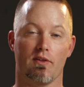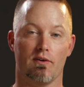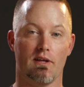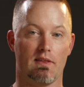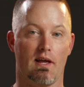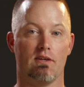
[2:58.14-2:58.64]

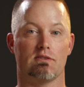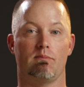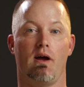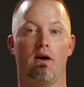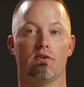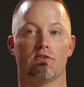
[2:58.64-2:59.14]
30,000
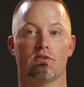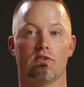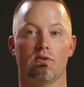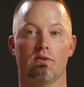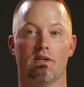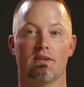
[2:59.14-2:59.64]
miles or
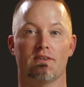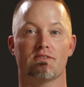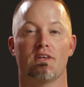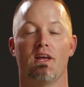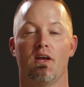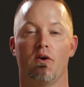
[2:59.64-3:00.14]
2
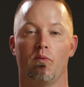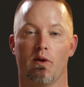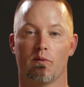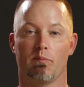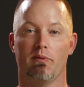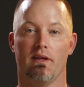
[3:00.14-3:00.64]
years,
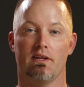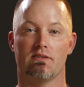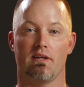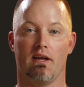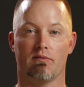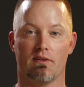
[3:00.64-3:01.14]
we
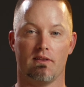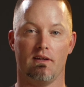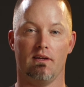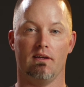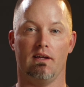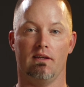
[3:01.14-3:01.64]
replace
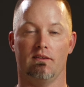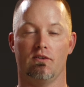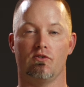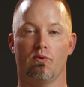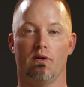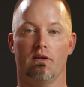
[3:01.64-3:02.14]
everything in
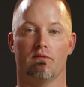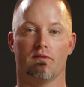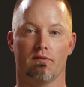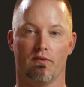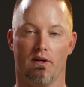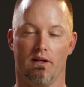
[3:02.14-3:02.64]
the joint
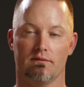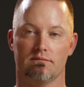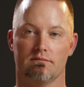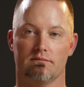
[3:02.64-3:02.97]
for free.